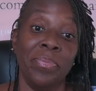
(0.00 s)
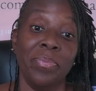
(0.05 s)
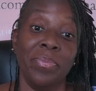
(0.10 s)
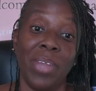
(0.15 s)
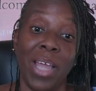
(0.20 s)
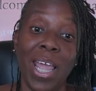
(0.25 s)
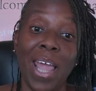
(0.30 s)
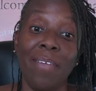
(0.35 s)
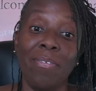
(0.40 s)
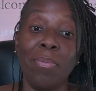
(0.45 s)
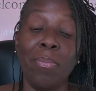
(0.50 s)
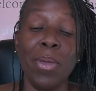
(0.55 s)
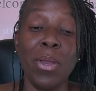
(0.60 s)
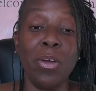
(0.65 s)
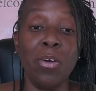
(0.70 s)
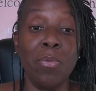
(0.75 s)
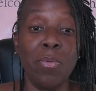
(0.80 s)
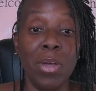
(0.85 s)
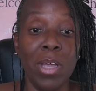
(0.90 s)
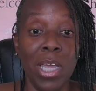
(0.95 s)
They have to get
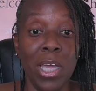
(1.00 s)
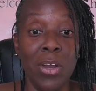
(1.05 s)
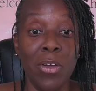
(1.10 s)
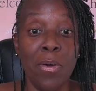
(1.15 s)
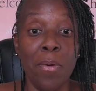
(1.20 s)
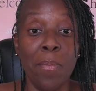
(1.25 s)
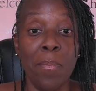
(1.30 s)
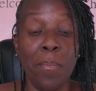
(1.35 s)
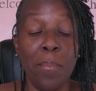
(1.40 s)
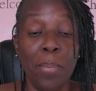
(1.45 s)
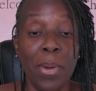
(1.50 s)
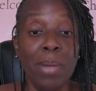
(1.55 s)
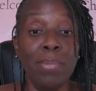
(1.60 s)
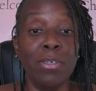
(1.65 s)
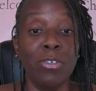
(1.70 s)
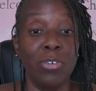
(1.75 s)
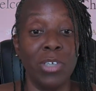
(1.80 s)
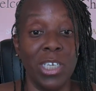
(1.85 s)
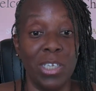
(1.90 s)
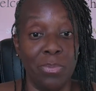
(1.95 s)
on get on public
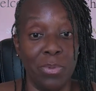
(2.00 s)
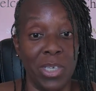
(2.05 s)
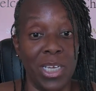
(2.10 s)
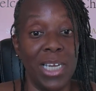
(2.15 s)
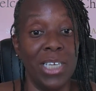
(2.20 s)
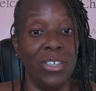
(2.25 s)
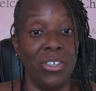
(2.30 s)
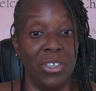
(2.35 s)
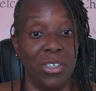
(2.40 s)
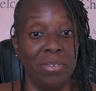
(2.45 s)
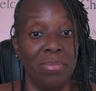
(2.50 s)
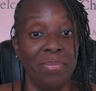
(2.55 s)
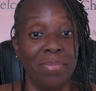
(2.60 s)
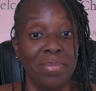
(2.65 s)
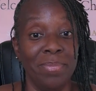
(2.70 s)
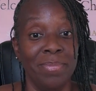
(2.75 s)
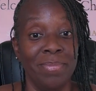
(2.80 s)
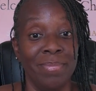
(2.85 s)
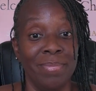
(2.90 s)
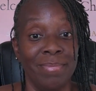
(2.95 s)
transportation.
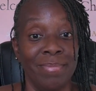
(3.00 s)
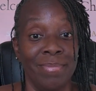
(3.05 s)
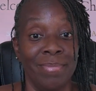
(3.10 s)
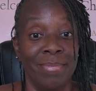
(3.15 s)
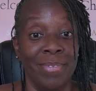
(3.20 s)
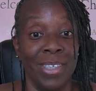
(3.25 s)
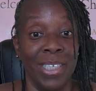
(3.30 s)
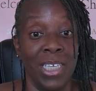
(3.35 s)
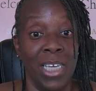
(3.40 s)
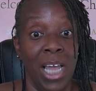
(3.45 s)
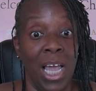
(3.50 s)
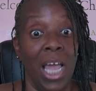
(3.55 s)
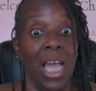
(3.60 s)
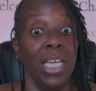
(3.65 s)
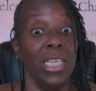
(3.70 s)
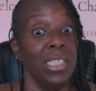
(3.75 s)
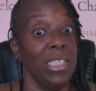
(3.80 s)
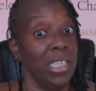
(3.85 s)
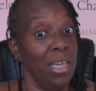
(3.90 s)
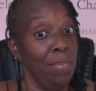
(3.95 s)

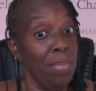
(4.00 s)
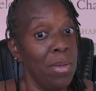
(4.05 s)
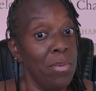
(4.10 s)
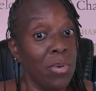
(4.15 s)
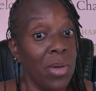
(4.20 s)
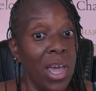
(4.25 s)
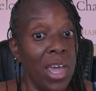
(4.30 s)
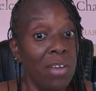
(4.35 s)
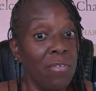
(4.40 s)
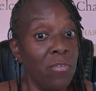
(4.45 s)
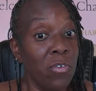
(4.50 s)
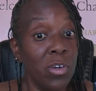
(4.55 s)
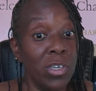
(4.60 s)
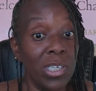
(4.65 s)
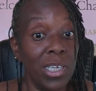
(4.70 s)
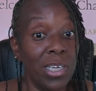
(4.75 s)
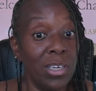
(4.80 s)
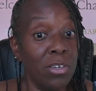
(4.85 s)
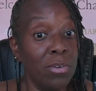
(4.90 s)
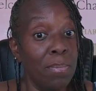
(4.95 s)
Some people can't afford to
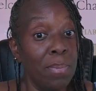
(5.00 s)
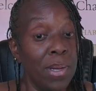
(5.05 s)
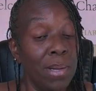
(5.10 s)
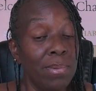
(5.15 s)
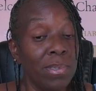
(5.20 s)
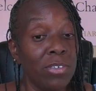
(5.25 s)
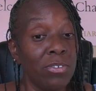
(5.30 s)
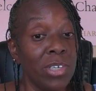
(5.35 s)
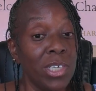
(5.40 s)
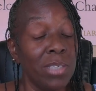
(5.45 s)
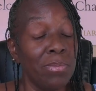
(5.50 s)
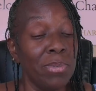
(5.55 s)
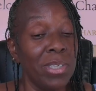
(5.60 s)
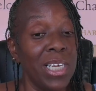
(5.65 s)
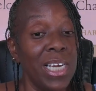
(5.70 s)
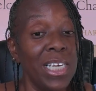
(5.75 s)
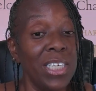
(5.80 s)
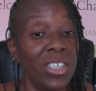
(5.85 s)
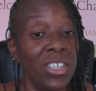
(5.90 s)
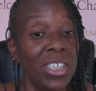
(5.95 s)
get on public
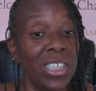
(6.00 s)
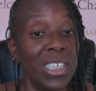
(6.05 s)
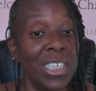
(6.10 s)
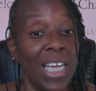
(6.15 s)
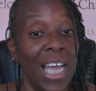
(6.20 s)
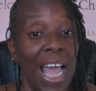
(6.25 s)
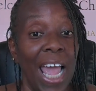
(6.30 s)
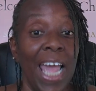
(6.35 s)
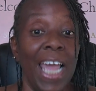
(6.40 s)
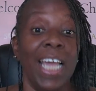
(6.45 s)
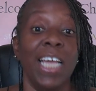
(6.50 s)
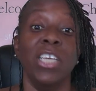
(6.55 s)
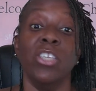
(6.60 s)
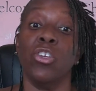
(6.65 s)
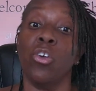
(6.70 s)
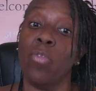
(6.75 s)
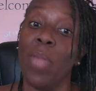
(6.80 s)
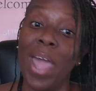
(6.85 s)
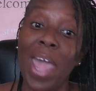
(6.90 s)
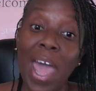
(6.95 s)
transportation,
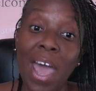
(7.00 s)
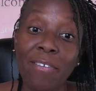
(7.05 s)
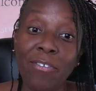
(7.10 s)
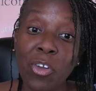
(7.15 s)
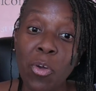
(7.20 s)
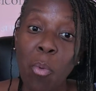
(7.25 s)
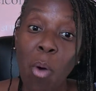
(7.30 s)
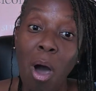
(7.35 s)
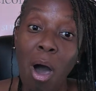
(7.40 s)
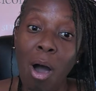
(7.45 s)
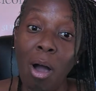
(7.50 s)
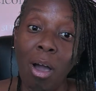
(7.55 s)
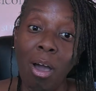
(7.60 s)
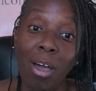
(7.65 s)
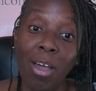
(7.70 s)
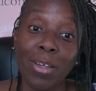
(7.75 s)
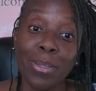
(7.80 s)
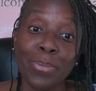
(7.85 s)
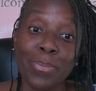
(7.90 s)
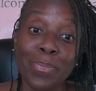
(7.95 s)
so they have to
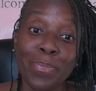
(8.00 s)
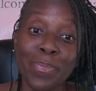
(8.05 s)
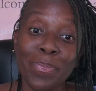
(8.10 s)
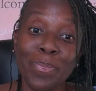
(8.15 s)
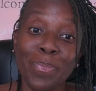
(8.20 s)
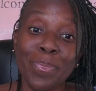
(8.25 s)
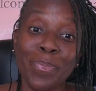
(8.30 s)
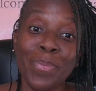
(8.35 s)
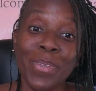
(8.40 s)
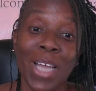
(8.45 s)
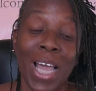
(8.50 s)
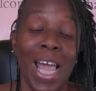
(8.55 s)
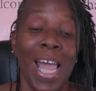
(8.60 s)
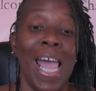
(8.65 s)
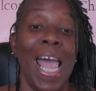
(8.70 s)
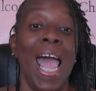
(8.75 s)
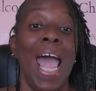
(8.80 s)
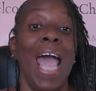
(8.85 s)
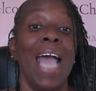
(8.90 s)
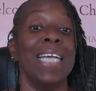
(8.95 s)
walk.
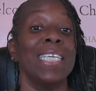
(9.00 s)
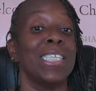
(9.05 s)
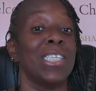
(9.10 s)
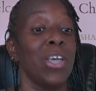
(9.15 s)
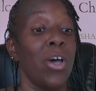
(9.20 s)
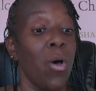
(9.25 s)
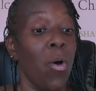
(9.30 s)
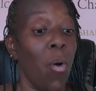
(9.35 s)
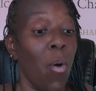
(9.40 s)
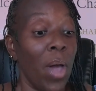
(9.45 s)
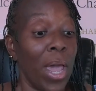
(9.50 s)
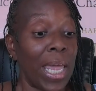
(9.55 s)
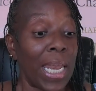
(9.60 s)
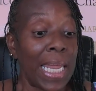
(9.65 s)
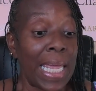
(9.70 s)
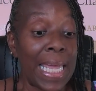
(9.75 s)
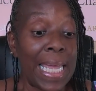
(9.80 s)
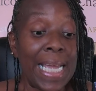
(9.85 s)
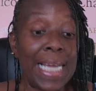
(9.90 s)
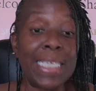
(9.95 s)
So in
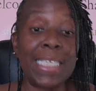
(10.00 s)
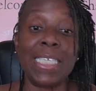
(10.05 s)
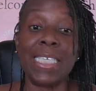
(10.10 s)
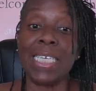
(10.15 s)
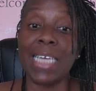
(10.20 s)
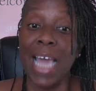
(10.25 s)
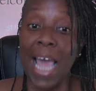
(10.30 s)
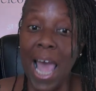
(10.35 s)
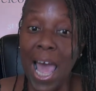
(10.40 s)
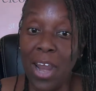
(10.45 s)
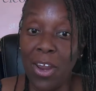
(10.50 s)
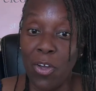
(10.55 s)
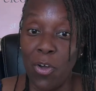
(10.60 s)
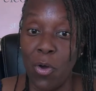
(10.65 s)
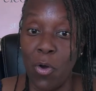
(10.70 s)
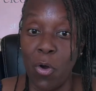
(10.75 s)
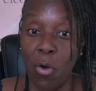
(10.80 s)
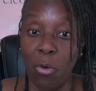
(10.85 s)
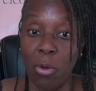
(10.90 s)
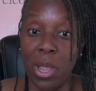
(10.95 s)
each
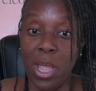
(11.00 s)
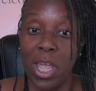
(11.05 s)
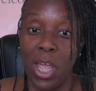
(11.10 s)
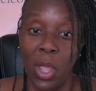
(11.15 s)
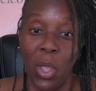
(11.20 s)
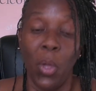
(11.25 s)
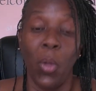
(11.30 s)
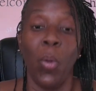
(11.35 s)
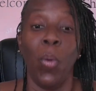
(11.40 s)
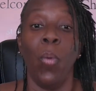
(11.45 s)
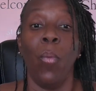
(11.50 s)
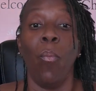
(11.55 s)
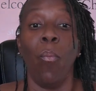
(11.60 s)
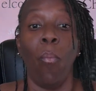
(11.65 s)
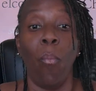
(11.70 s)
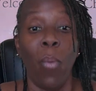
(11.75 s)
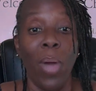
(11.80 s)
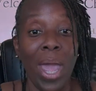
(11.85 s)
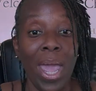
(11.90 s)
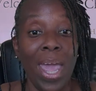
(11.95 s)
category,
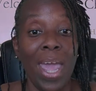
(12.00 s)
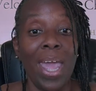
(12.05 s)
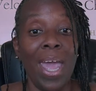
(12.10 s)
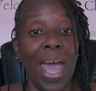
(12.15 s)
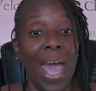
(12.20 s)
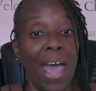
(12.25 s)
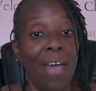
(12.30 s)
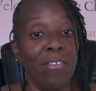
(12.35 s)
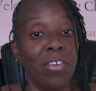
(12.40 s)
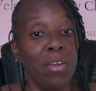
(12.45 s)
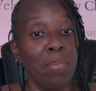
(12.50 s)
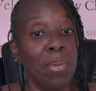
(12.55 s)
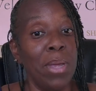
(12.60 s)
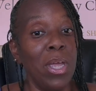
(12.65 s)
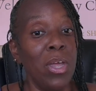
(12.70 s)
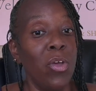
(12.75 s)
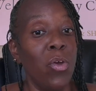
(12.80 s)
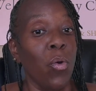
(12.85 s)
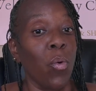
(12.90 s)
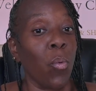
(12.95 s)
we have to
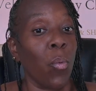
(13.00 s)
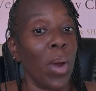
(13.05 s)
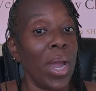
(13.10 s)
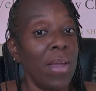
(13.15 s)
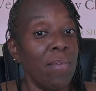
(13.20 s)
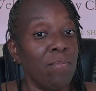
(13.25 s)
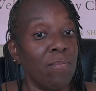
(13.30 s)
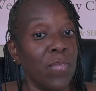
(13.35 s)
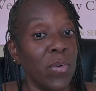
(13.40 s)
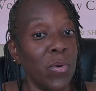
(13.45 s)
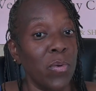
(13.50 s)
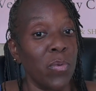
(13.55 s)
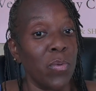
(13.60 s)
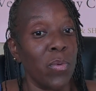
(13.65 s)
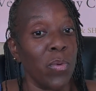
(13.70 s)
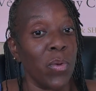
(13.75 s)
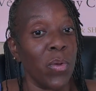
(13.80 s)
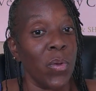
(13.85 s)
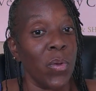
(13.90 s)
be grateful